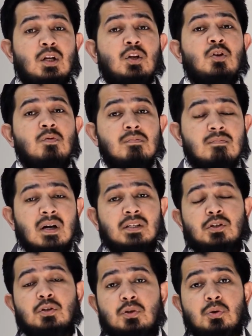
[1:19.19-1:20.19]
you
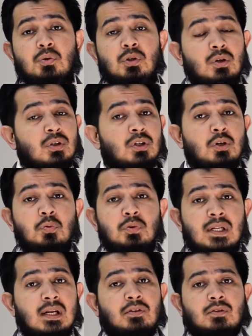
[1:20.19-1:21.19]
must do your due
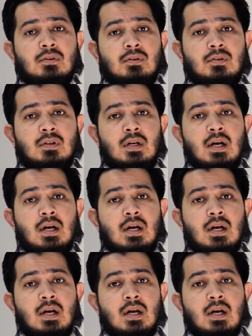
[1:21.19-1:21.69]
diligence.